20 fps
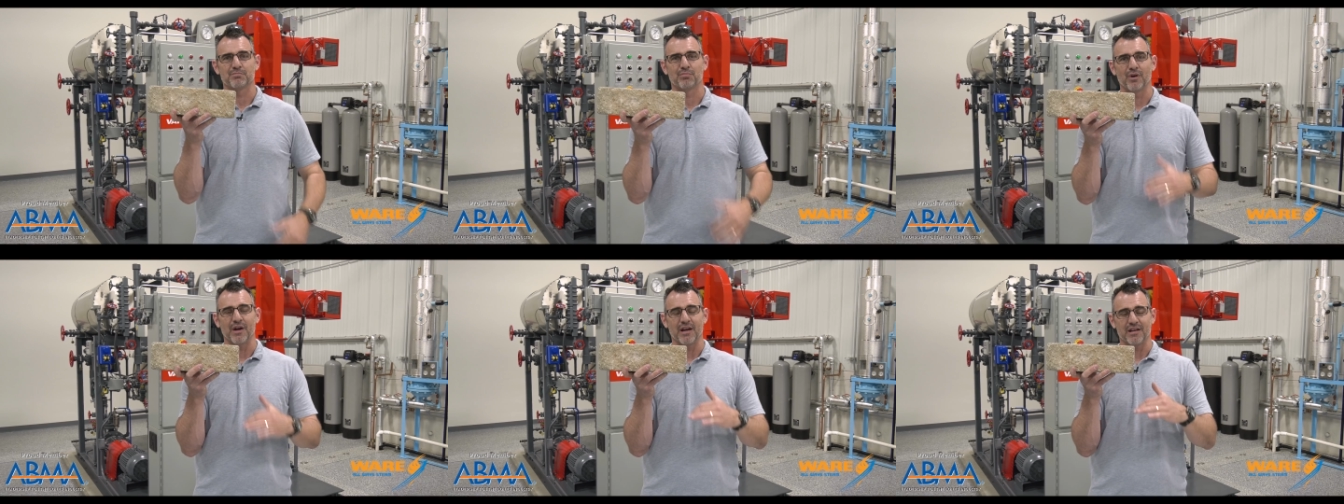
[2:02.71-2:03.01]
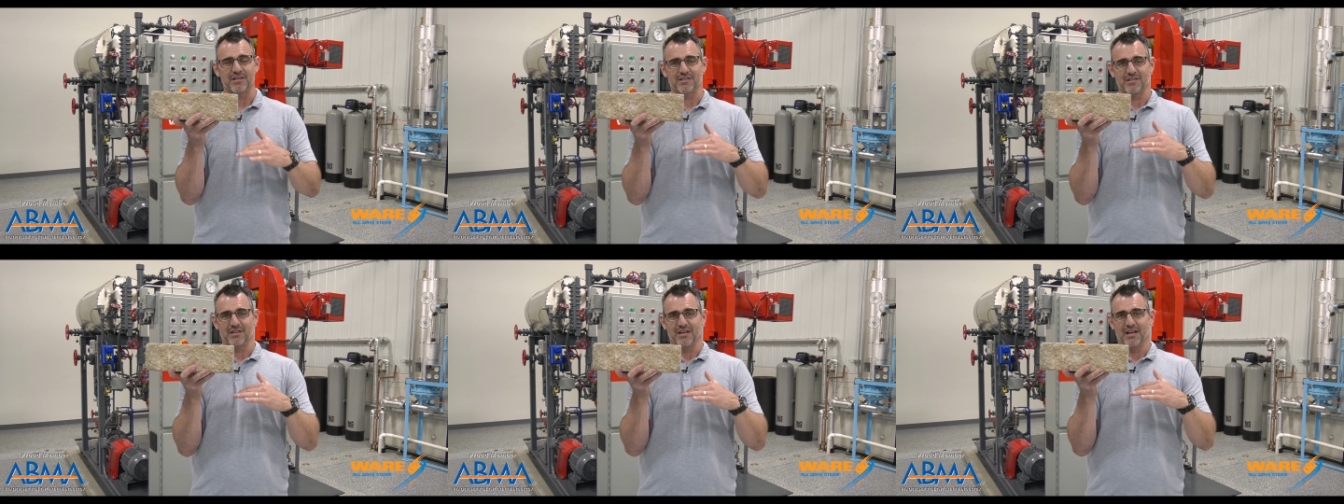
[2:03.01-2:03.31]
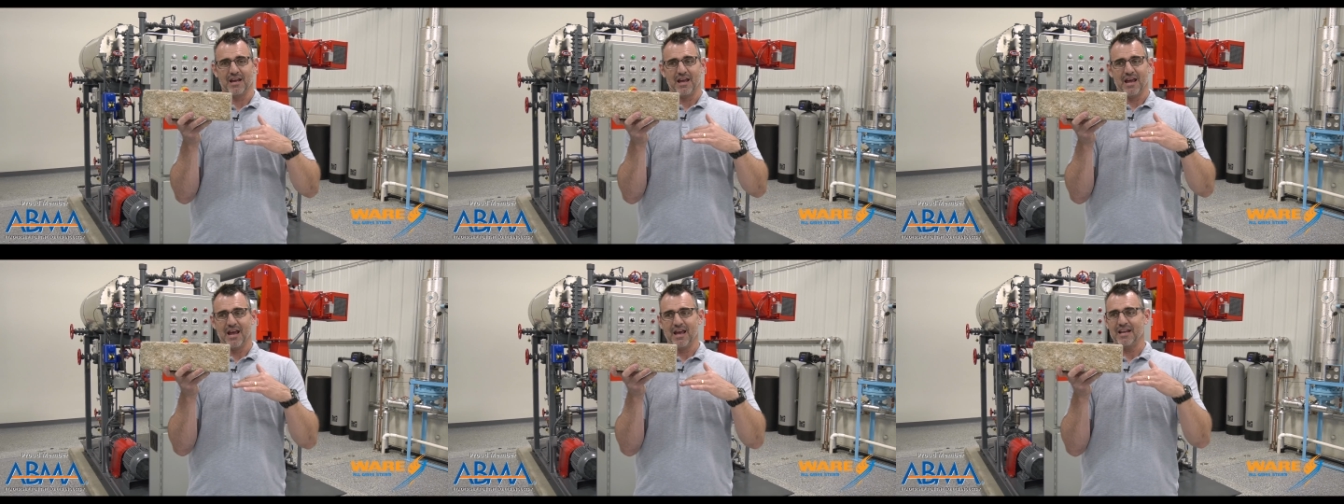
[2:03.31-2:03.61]
bricks,
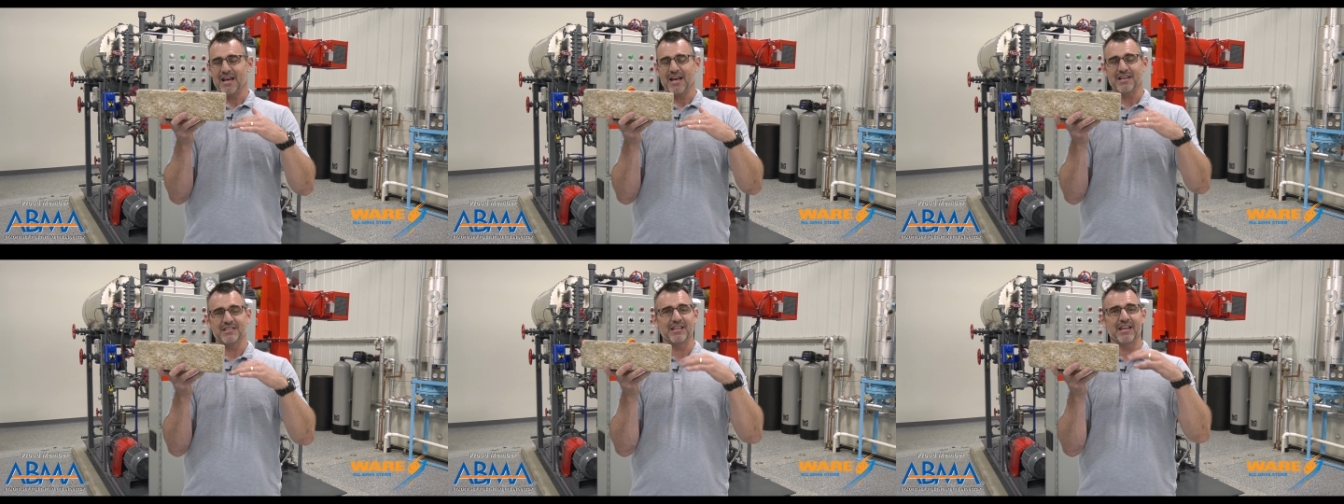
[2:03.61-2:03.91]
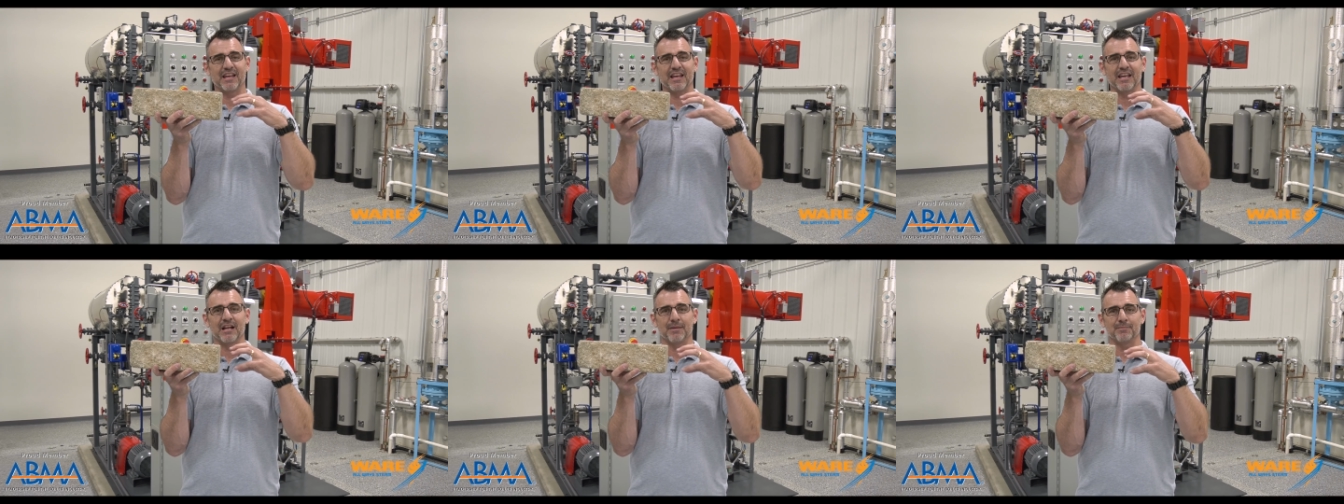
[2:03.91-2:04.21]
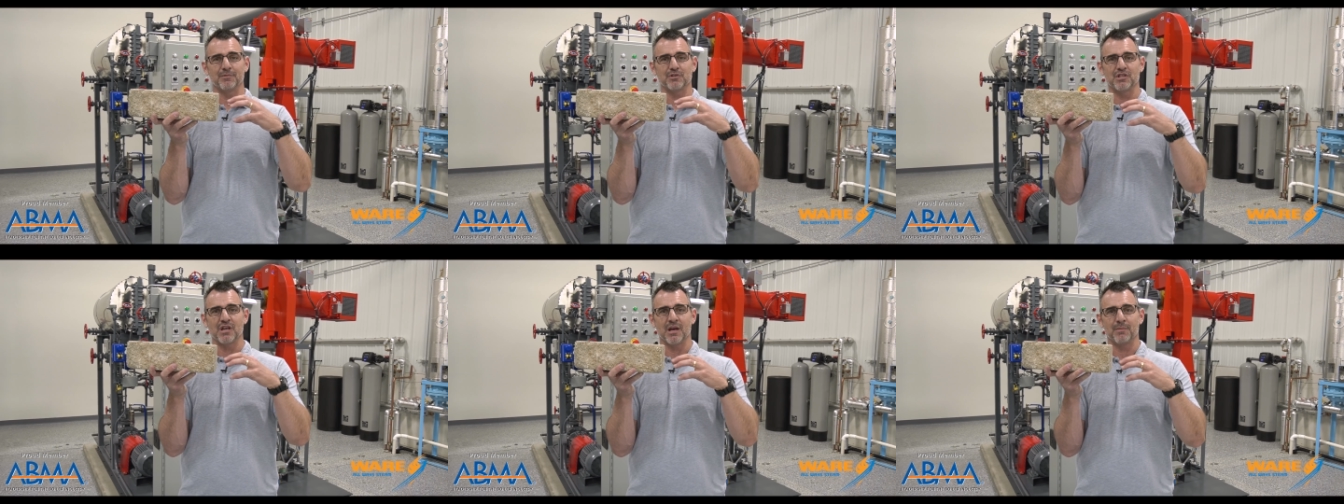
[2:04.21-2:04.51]
and as they get
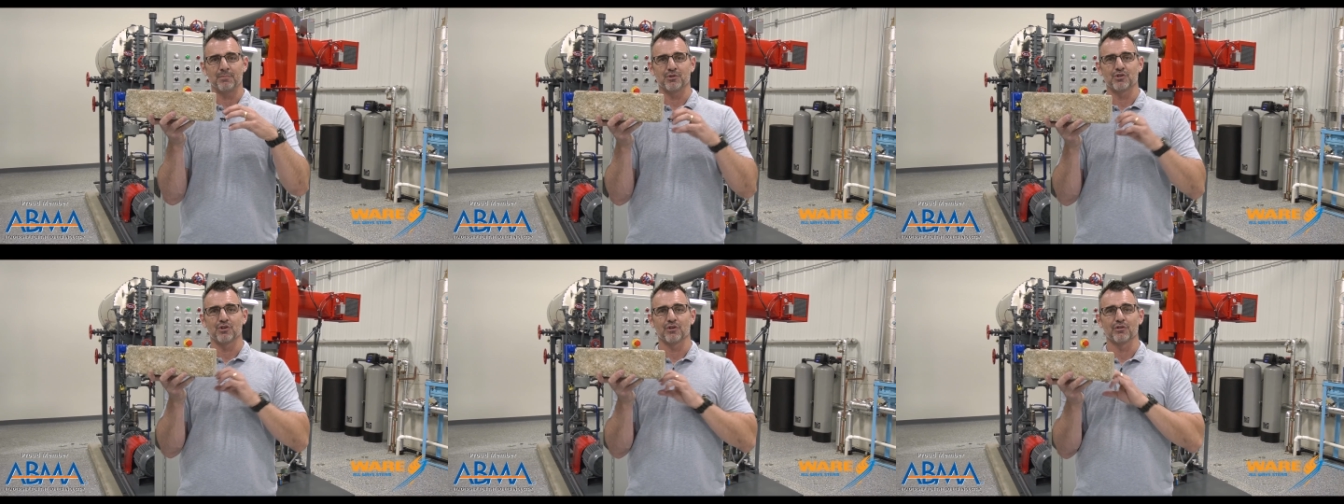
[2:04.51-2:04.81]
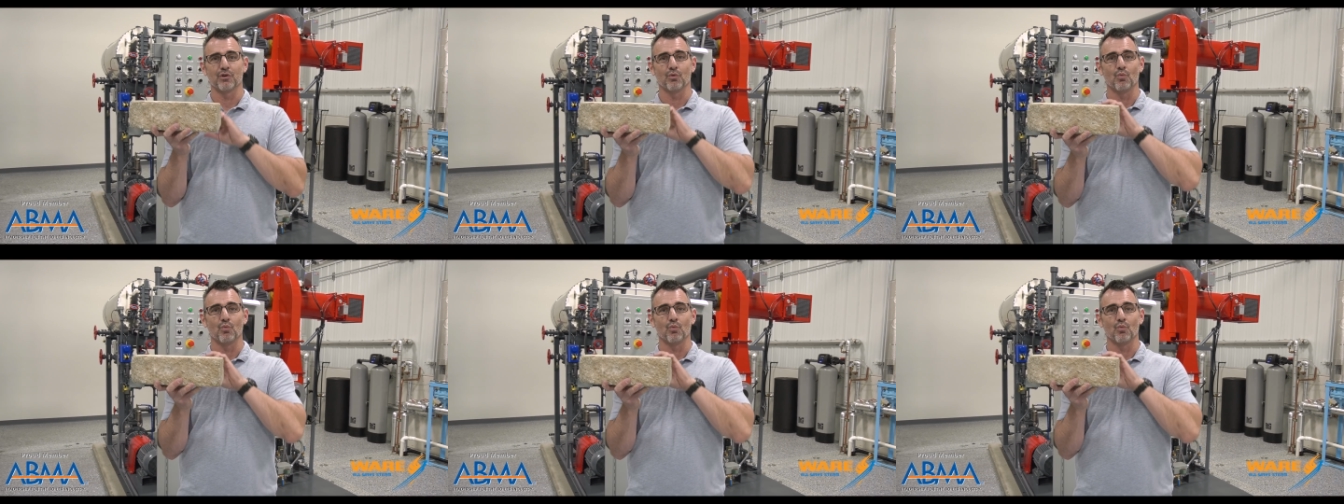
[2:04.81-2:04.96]
up to temperature,